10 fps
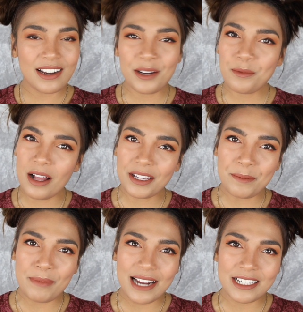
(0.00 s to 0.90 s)
And
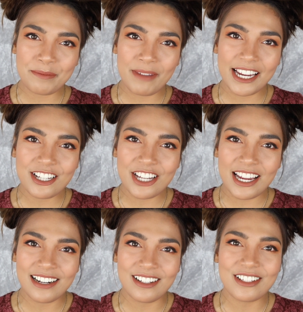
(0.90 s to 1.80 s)
welcome back to my
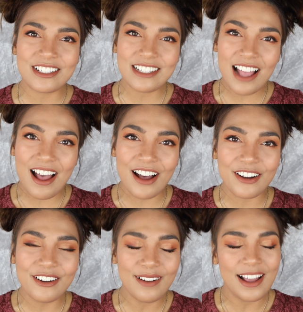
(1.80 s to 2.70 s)
channel.
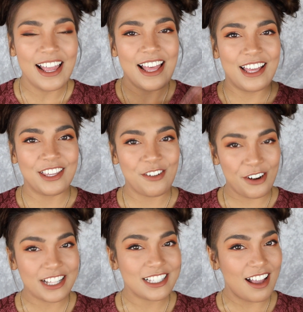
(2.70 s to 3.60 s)
So, you
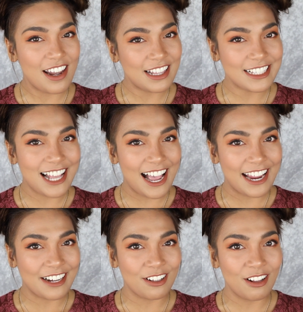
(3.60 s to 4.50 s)
already saw it in the
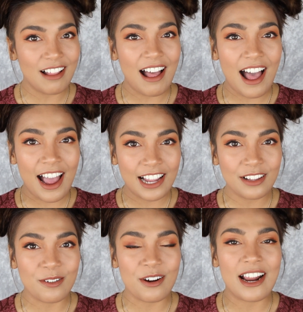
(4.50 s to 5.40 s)
title,
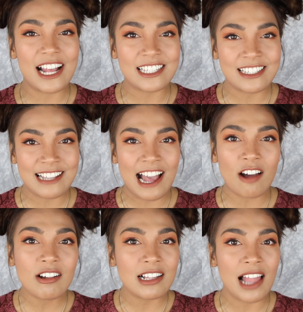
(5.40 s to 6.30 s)
Eylure has
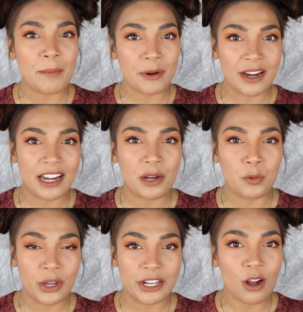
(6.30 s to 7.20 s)
now collaborated
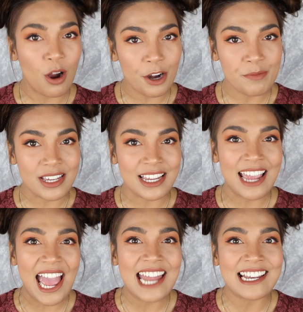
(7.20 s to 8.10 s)
with Carmi
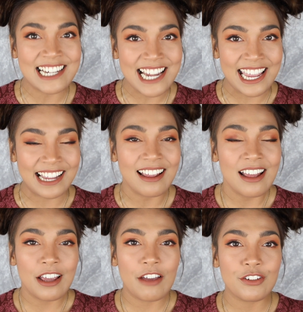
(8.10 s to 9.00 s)
and Ling.
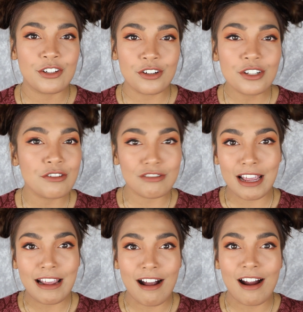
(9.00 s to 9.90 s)
If you don't know who
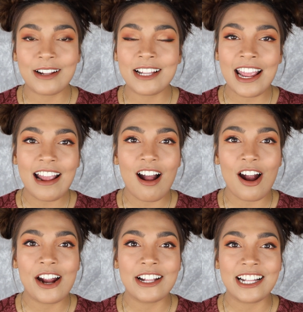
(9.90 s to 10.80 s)
they are
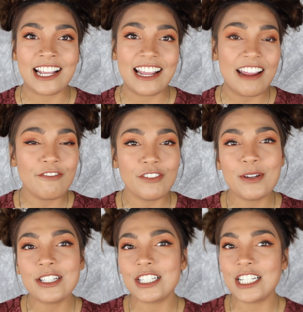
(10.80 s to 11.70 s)
the
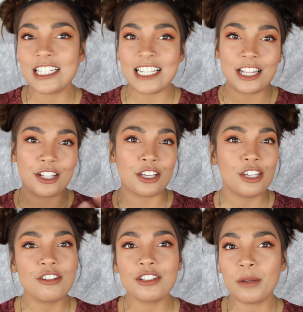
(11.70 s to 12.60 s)
influencers in the
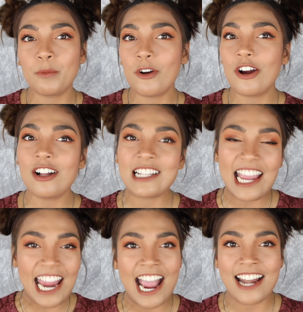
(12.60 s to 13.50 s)
YouTube world
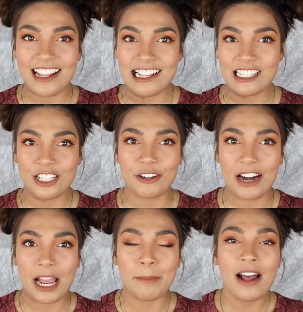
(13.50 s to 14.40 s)
and
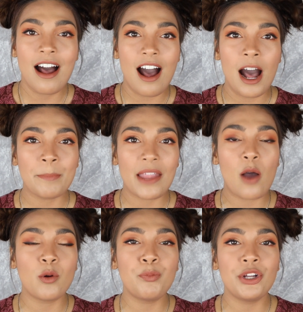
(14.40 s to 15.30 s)
Instagram. I
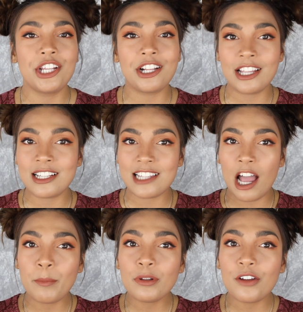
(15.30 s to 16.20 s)
will put their links
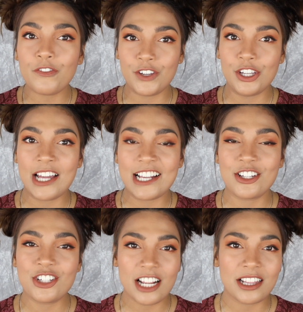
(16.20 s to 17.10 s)
down below for you guys
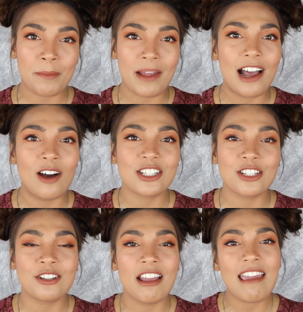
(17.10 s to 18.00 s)
to check them out.
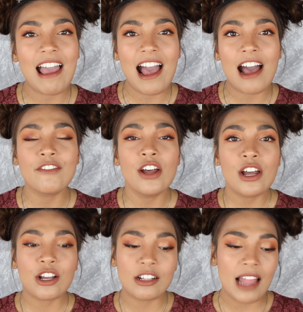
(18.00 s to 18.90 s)
So they have
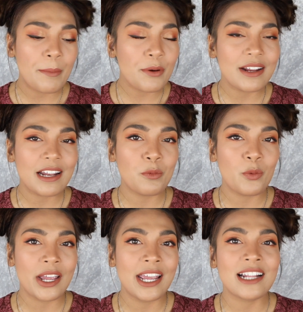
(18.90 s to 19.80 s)
collaborated
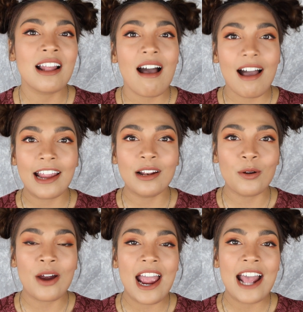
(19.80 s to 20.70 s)
with
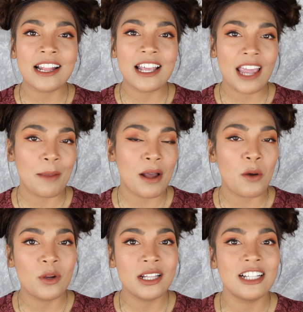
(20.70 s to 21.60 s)
Eylure and they came
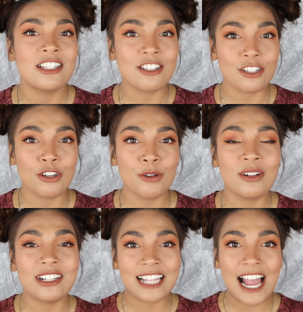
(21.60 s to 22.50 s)
out with these new
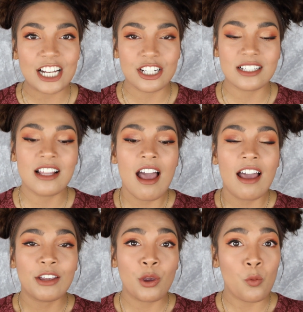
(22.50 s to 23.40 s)
lashes.
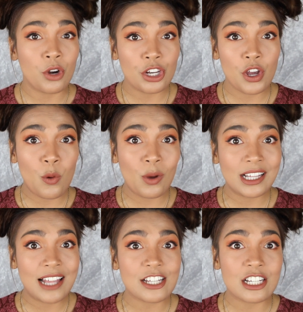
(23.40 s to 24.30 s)
You want to know what
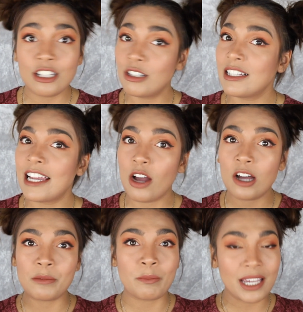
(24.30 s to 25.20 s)
the lashes look like
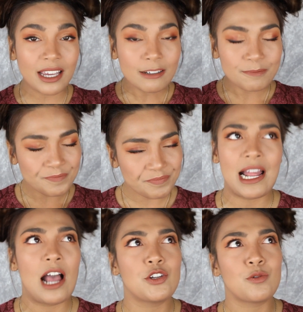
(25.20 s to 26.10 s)
on me? And
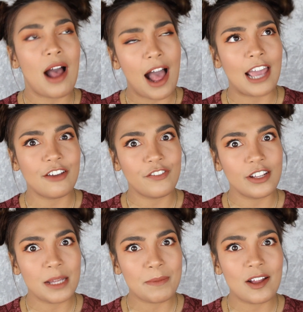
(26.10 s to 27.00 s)
how do I
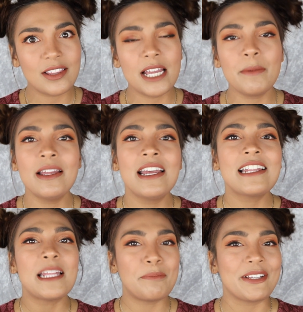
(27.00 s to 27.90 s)
feel about them?
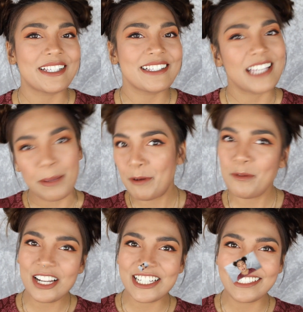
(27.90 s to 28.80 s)
Then please keep on
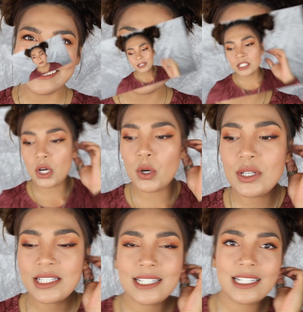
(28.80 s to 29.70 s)
watching. My
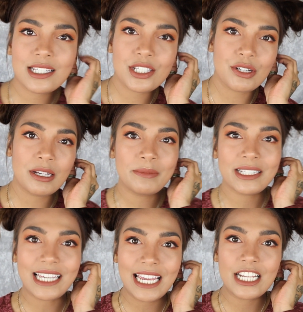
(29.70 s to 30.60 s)
nose is
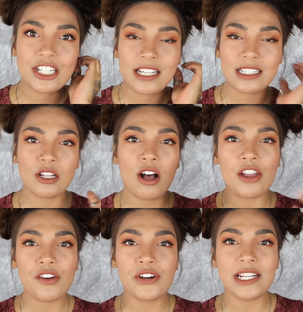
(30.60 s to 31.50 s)
extremely itchy, so
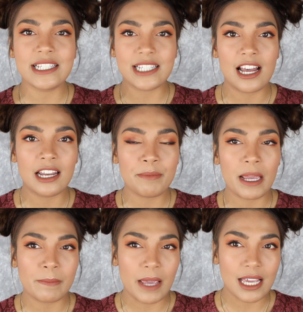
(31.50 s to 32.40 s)
I already done
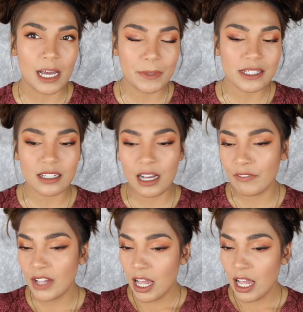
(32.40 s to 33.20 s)
my makeup and stuff.